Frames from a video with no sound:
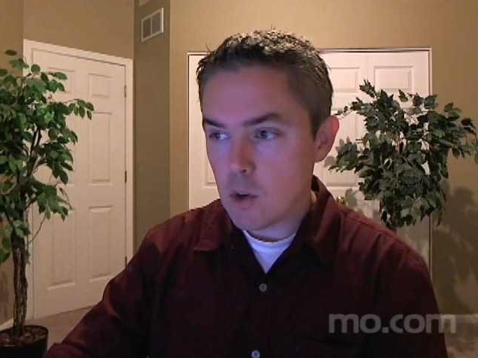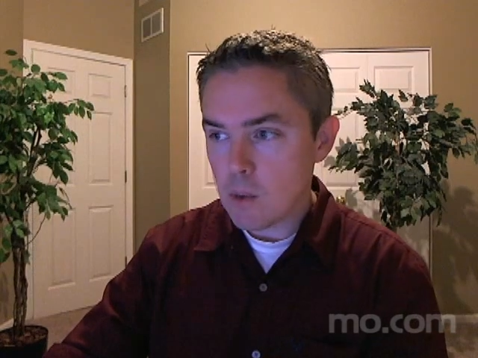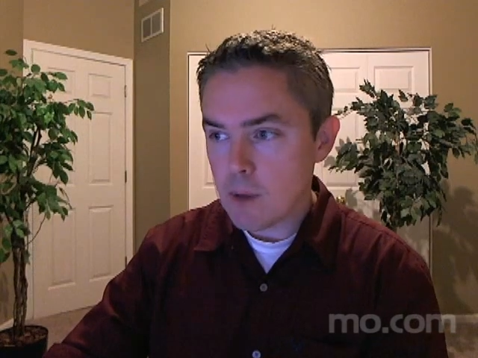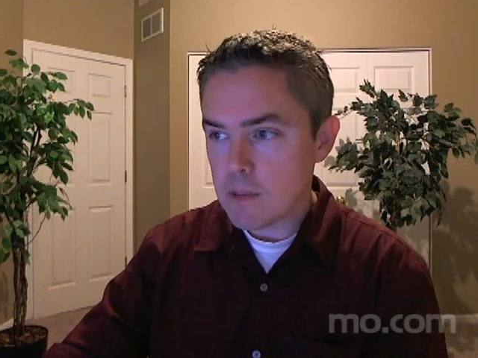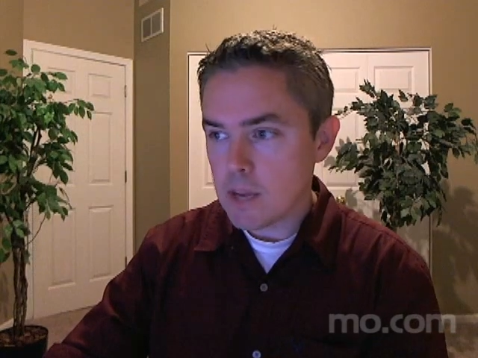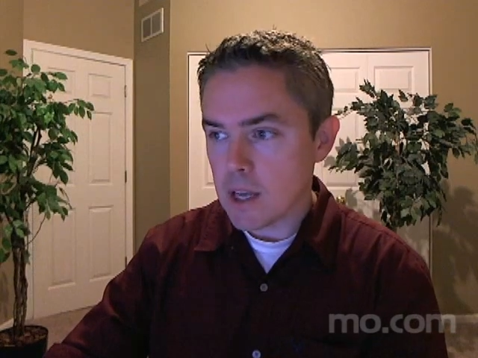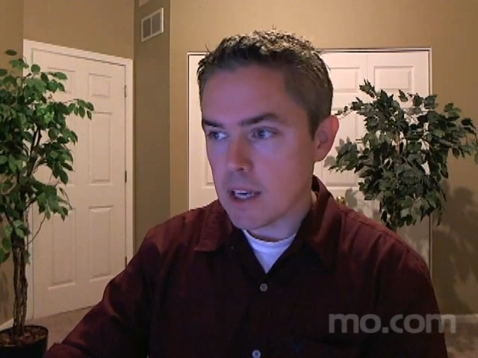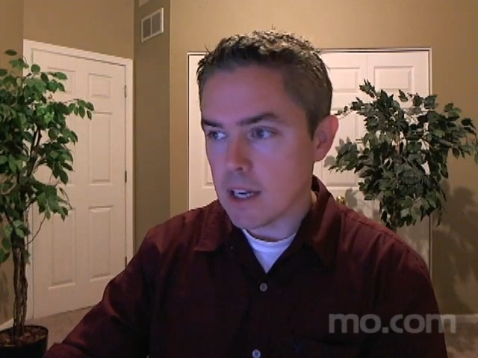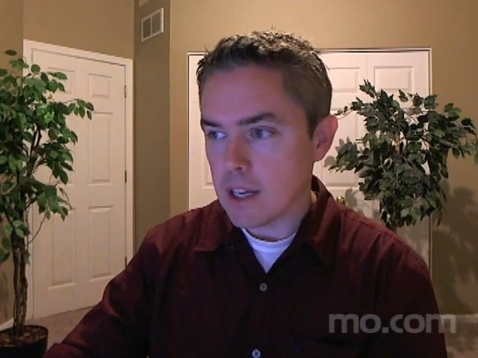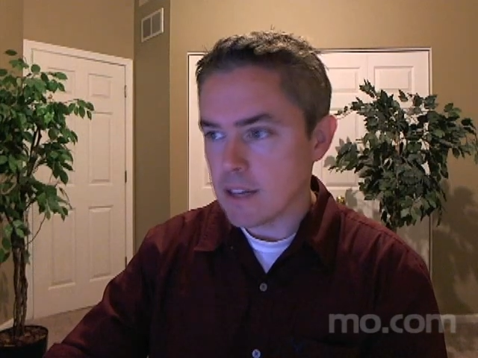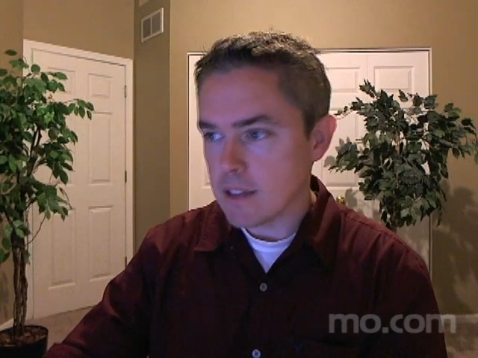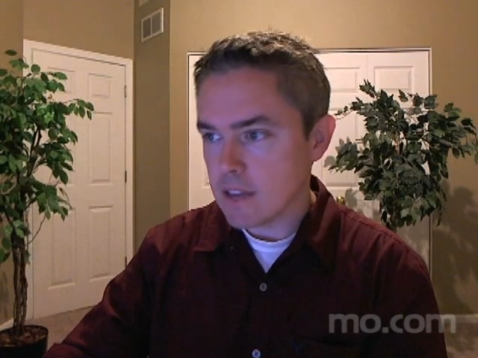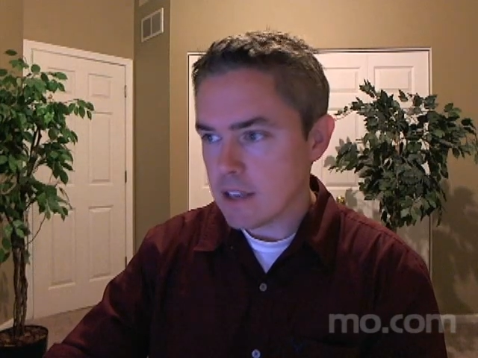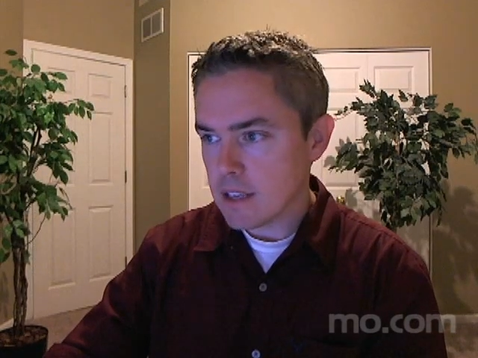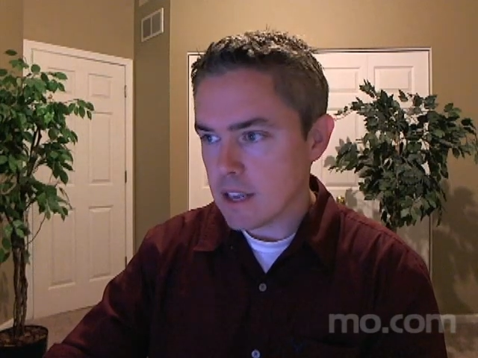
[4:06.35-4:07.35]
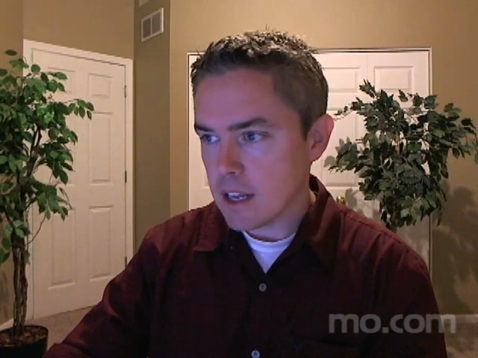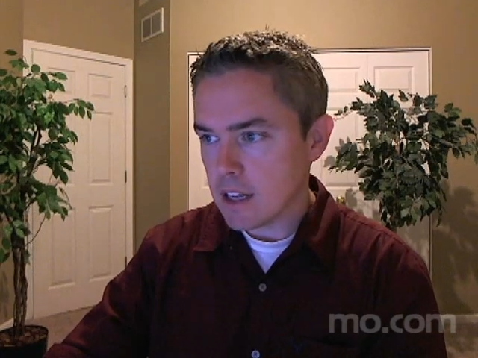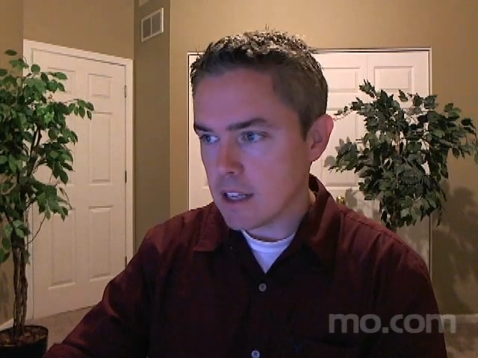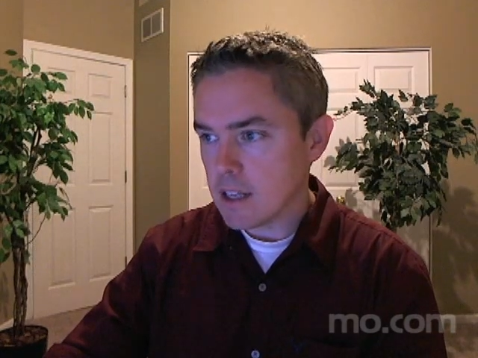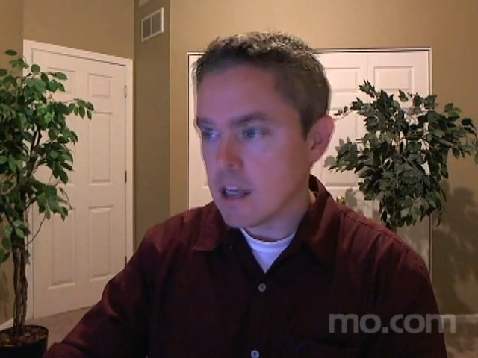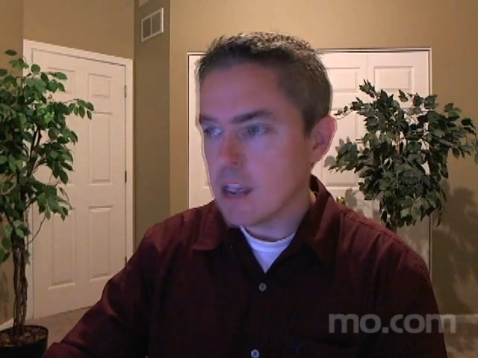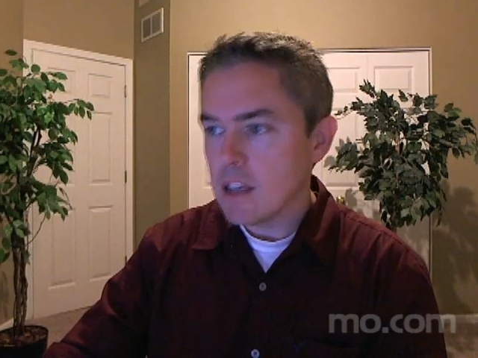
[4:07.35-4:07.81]
website and it says on
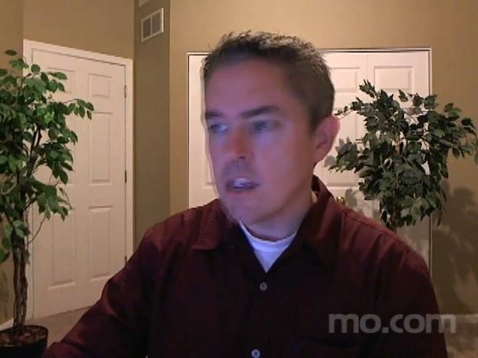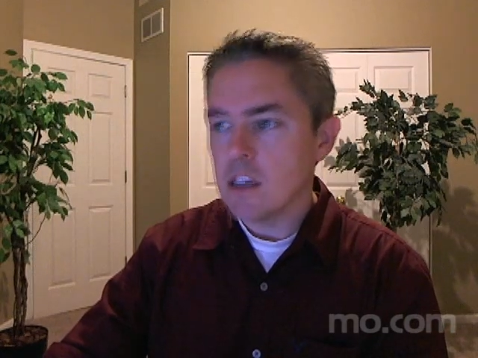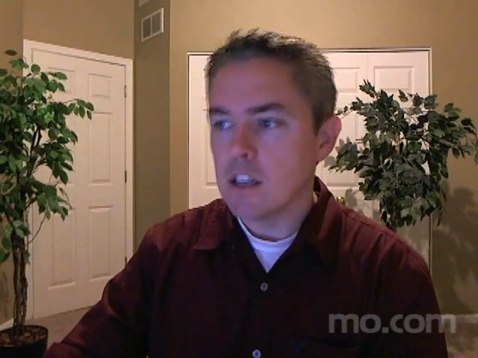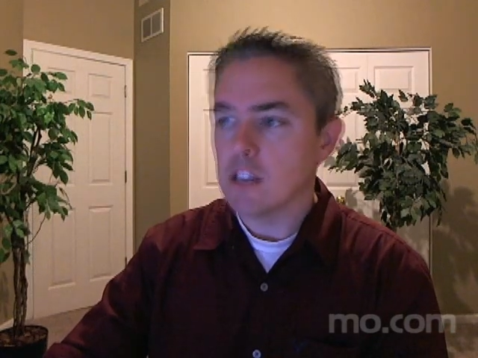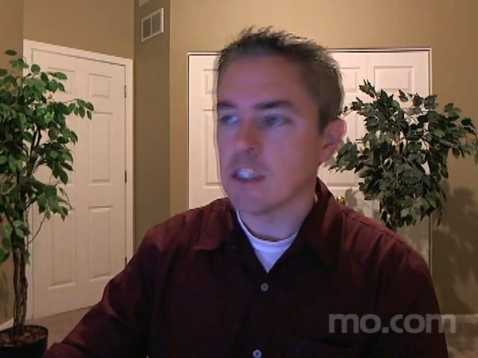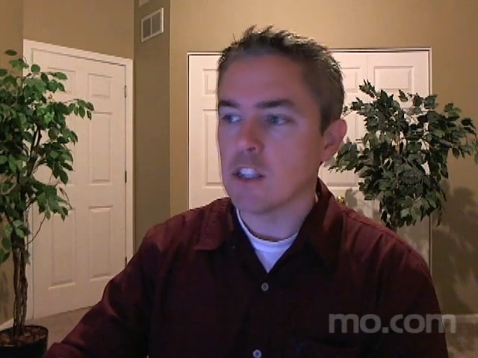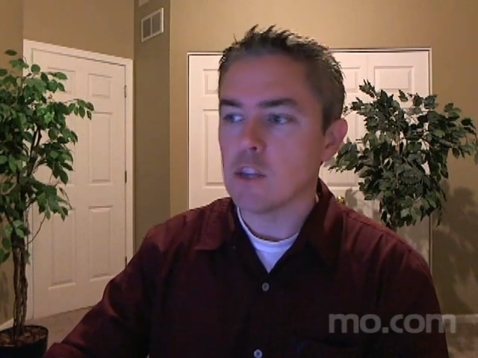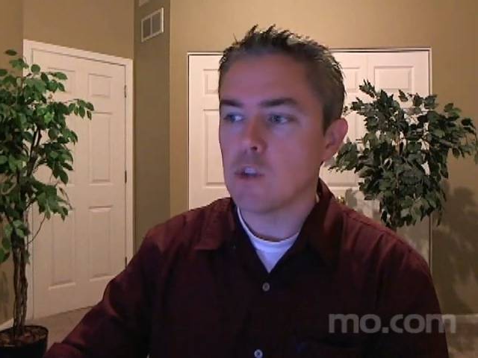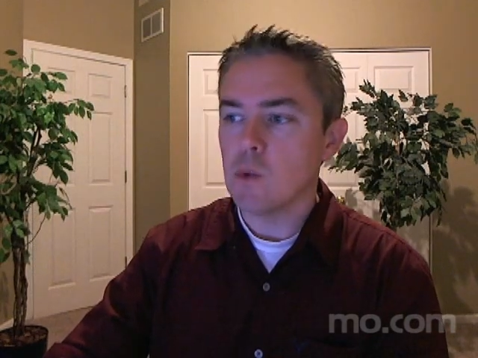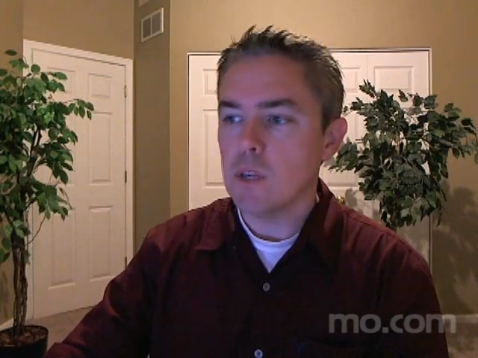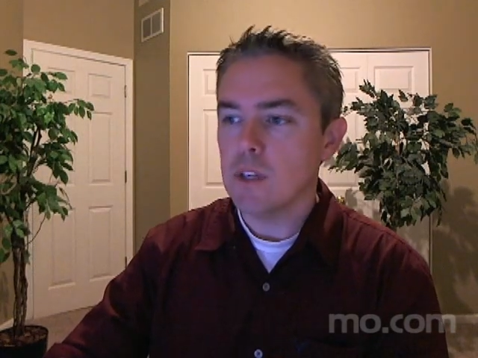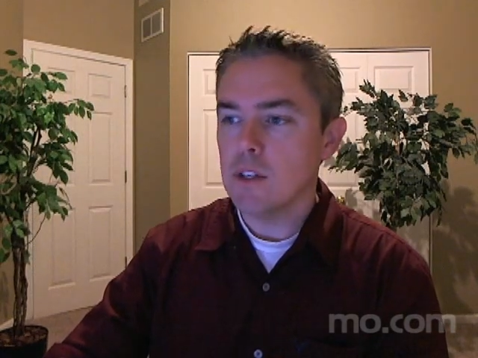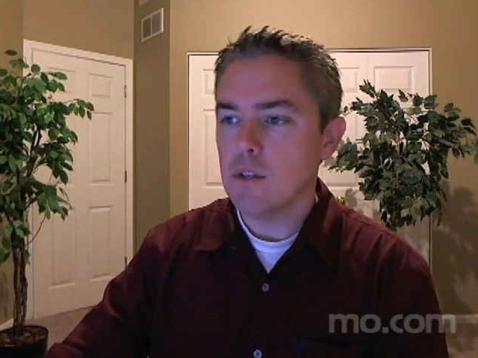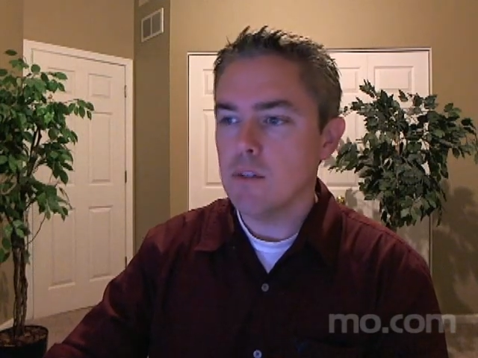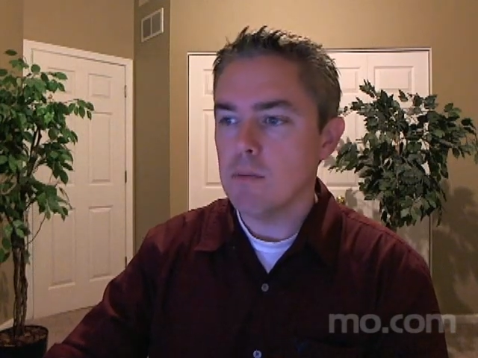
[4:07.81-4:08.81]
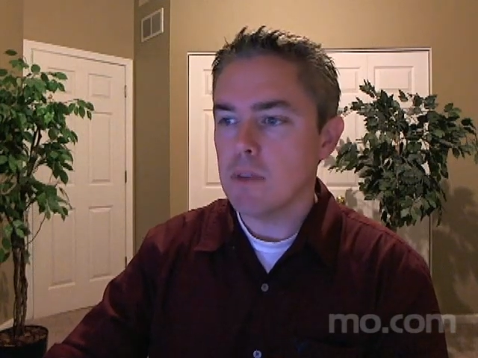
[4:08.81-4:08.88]
it nearly 22